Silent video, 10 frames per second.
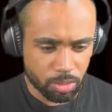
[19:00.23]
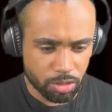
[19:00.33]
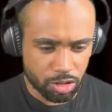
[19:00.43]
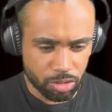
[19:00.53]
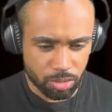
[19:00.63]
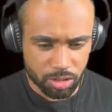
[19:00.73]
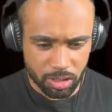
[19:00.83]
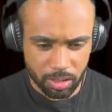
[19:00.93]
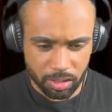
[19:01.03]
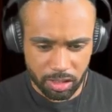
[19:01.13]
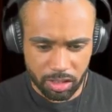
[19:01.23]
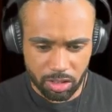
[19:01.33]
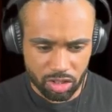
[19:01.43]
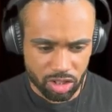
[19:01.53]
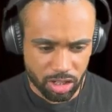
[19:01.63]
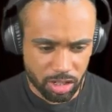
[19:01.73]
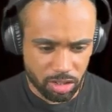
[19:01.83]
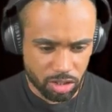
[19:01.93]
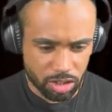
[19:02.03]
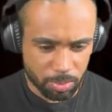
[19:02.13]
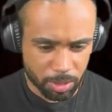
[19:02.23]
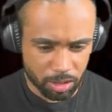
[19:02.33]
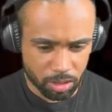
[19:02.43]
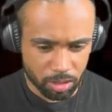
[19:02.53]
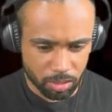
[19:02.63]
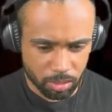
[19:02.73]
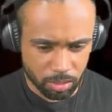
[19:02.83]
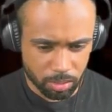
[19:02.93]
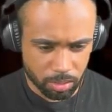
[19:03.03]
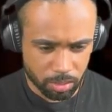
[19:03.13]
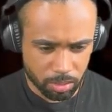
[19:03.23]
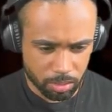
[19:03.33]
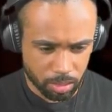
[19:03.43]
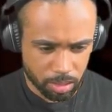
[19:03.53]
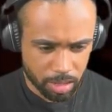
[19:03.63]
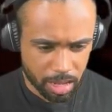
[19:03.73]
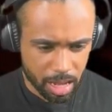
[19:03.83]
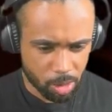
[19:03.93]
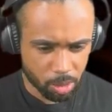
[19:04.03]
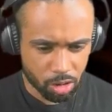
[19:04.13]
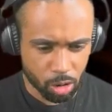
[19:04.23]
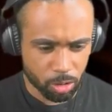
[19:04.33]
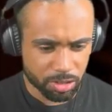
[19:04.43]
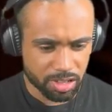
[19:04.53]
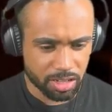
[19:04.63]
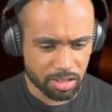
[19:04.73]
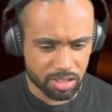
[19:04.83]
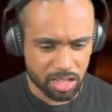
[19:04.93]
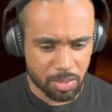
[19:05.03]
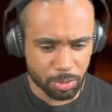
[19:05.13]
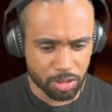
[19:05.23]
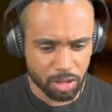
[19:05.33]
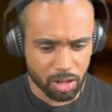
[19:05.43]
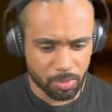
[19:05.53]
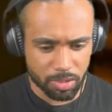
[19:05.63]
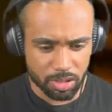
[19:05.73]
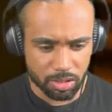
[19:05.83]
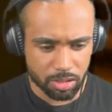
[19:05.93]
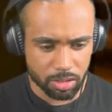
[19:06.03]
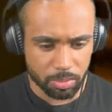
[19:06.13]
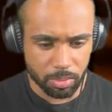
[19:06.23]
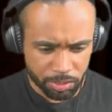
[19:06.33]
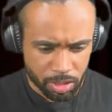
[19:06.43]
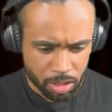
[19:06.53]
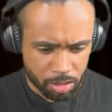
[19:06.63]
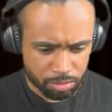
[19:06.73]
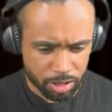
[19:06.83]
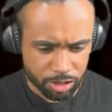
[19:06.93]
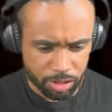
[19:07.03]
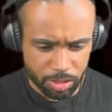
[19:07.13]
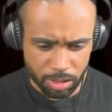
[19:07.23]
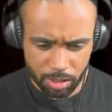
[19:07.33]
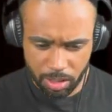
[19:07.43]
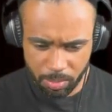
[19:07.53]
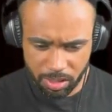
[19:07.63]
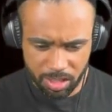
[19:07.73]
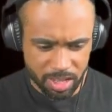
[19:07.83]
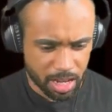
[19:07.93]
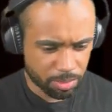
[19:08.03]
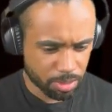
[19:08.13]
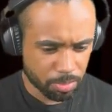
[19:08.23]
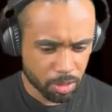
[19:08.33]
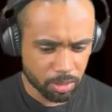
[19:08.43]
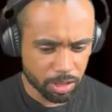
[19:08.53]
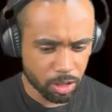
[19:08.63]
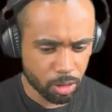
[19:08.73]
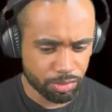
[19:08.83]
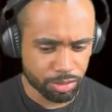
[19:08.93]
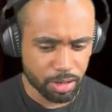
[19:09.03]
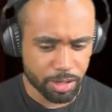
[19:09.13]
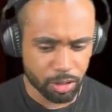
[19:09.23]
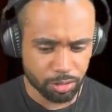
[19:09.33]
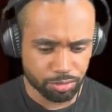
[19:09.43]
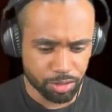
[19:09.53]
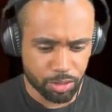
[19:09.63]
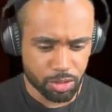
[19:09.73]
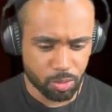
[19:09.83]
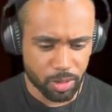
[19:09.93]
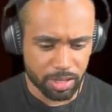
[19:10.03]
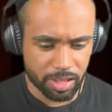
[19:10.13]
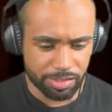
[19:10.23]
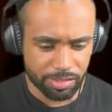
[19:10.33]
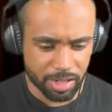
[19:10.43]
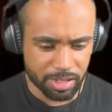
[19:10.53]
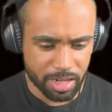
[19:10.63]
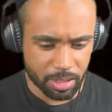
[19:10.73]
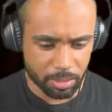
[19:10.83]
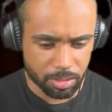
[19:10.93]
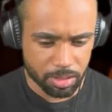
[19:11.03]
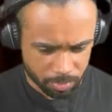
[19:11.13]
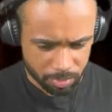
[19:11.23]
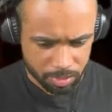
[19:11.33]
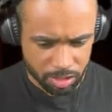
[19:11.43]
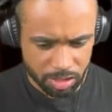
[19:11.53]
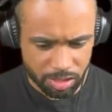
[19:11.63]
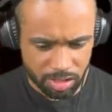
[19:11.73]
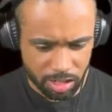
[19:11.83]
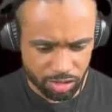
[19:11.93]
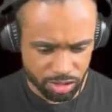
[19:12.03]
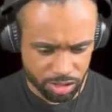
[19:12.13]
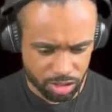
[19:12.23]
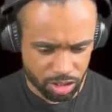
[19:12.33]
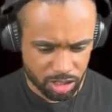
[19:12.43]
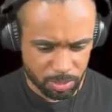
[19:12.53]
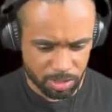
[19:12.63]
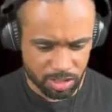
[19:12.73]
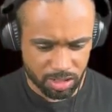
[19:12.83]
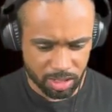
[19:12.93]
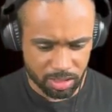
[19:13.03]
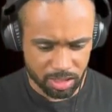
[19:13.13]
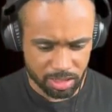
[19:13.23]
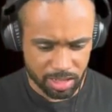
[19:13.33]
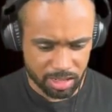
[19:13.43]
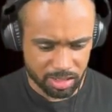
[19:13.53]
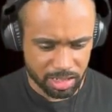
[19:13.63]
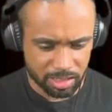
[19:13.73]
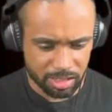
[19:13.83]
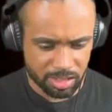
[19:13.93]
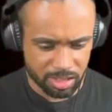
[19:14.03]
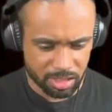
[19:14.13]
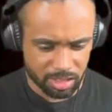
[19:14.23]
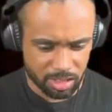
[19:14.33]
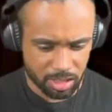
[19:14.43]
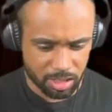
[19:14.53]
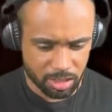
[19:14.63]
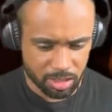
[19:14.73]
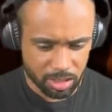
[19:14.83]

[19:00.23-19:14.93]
user, he's changed, but our course and disabled the com system. Right, so the committee can't remotely override our route when they find out. This is dangerous, the ship's designed to last at least 60 years.